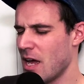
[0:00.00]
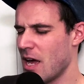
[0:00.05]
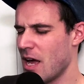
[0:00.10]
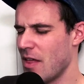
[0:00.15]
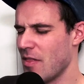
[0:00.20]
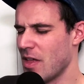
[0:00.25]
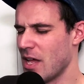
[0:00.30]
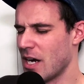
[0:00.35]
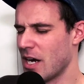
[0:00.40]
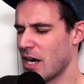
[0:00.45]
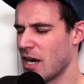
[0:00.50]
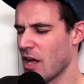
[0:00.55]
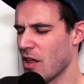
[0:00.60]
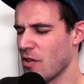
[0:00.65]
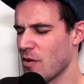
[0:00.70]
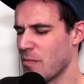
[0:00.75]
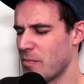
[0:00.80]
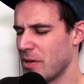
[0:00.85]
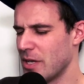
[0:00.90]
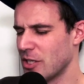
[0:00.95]
and then
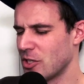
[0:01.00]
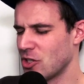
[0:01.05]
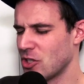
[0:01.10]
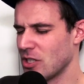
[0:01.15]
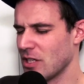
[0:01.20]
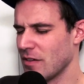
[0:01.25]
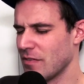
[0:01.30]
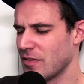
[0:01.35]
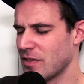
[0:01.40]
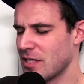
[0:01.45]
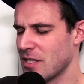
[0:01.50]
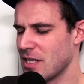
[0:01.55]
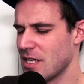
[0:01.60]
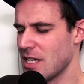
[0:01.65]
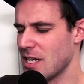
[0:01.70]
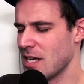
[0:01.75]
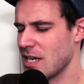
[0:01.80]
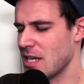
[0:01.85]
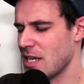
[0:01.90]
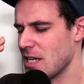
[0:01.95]
another pitch shift
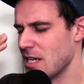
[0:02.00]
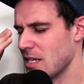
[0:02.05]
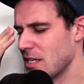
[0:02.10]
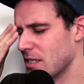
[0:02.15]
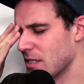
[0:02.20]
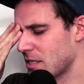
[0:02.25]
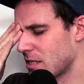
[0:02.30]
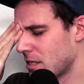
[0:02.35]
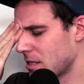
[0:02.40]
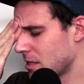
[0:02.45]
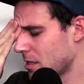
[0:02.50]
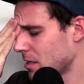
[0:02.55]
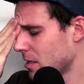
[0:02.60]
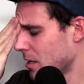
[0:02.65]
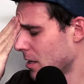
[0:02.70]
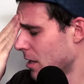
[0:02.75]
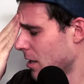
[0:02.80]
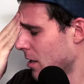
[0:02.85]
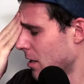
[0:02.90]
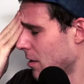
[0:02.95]
that is
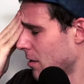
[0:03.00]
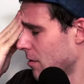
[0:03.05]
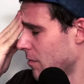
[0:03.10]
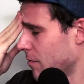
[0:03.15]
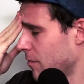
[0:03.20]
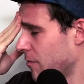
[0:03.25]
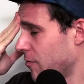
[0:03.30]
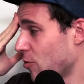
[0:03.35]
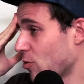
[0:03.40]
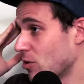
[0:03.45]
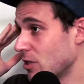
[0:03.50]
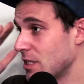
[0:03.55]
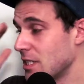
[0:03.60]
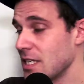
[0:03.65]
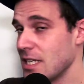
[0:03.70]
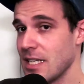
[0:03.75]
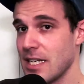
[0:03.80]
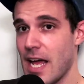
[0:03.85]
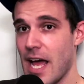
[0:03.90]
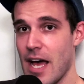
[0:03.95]

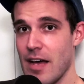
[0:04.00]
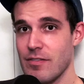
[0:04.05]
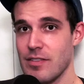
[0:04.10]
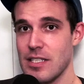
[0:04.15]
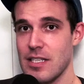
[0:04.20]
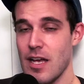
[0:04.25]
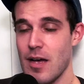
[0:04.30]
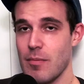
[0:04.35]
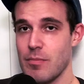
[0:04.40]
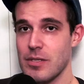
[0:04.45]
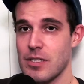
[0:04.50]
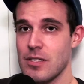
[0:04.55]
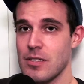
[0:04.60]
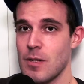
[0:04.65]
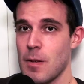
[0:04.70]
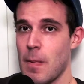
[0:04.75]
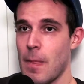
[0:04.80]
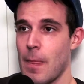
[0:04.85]
14 half steps.